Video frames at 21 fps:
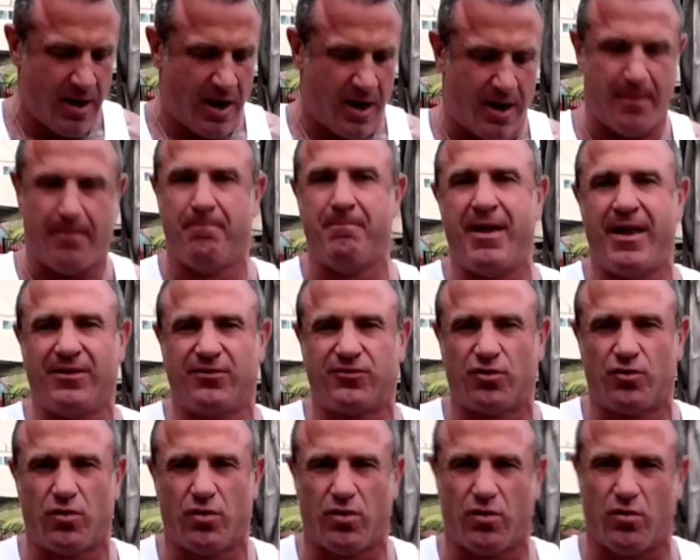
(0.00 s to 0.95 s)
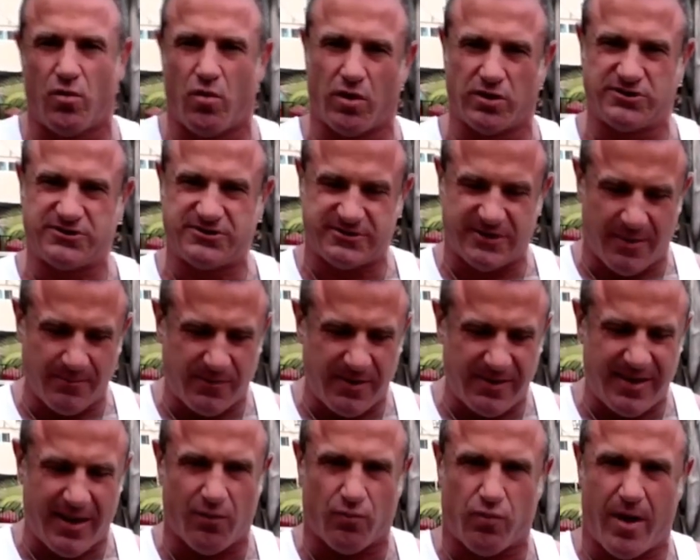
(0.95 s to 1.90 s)
a mentor, or
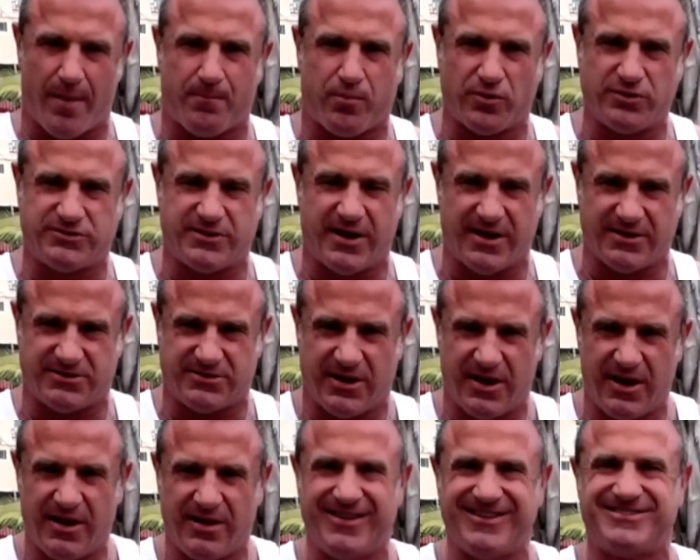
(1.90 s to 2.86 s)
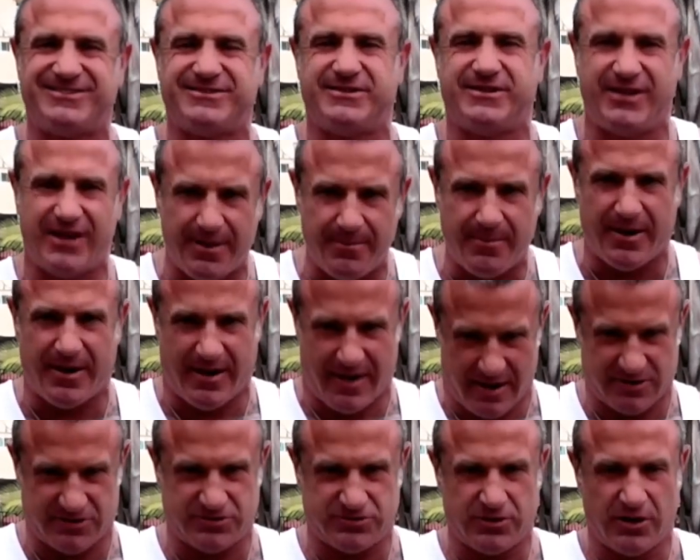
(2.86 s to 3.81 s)
something that represents this
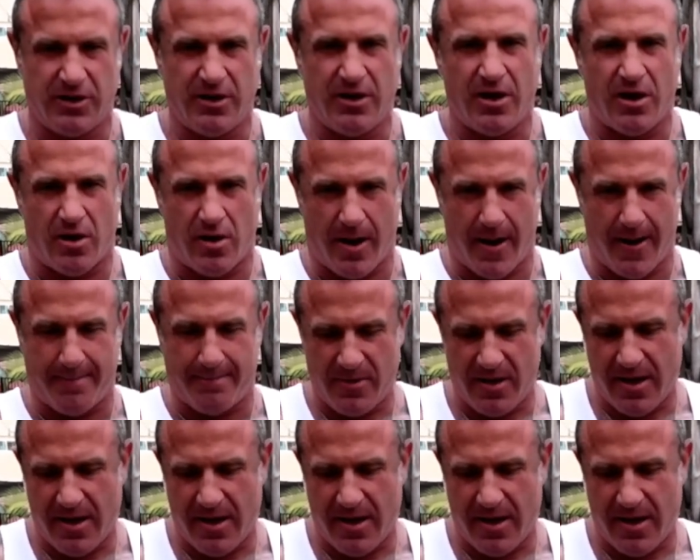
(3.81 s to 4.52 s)
timidness, right?